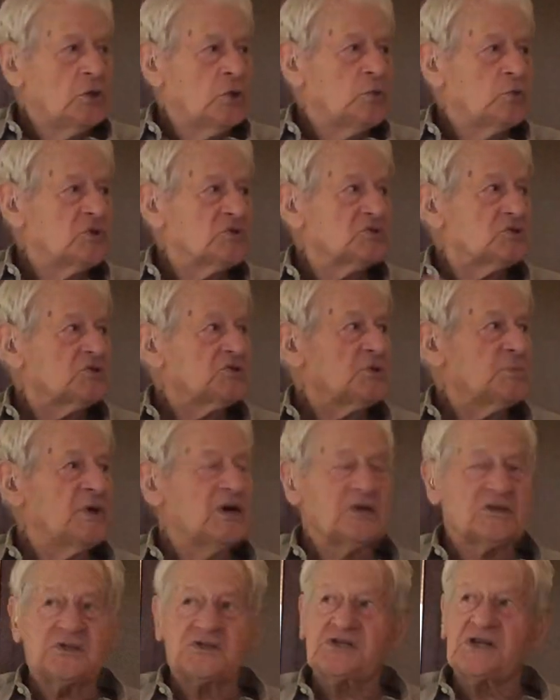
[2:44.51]
which was
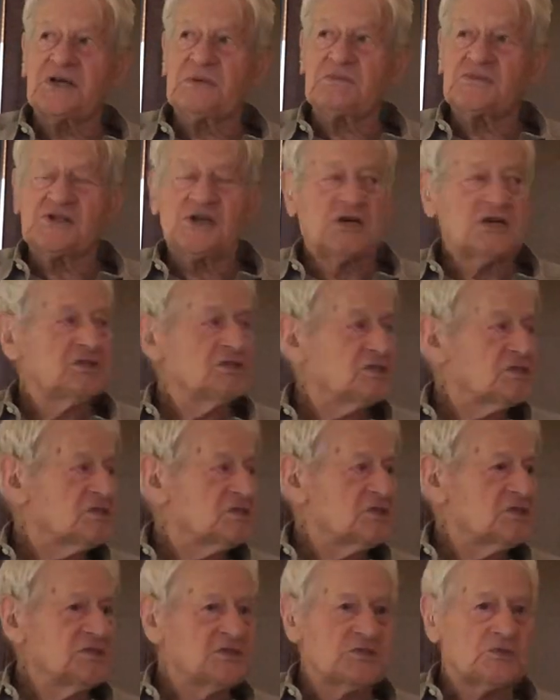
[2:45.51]
about the same size as
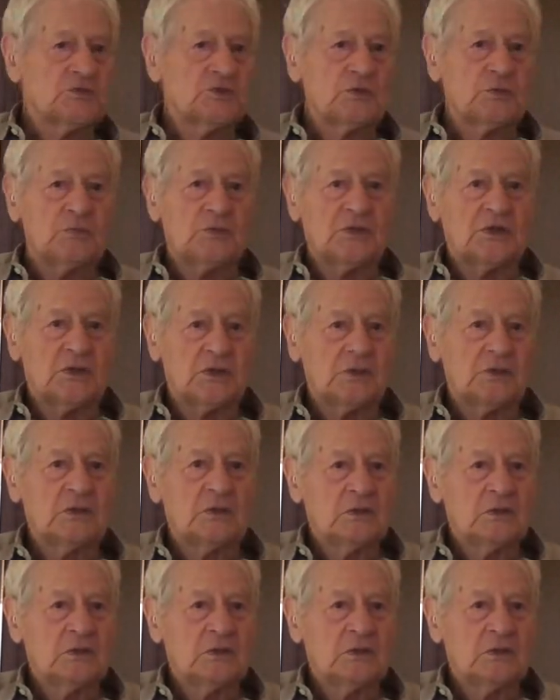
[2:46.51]
this room here.